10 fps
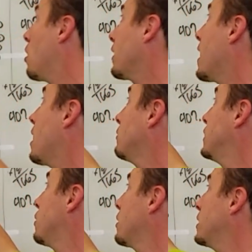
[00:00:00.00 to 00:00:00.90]
Our
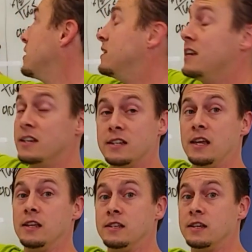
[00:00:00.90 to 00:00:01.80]
calorie target is
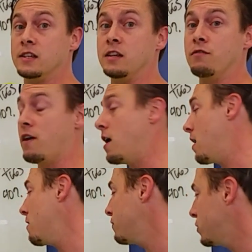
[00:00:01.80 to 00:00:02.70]

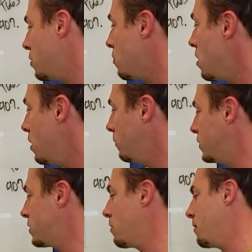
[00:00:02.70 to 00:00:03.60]
1665. So
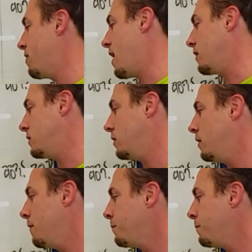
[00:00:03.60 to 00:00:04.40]
we start with that.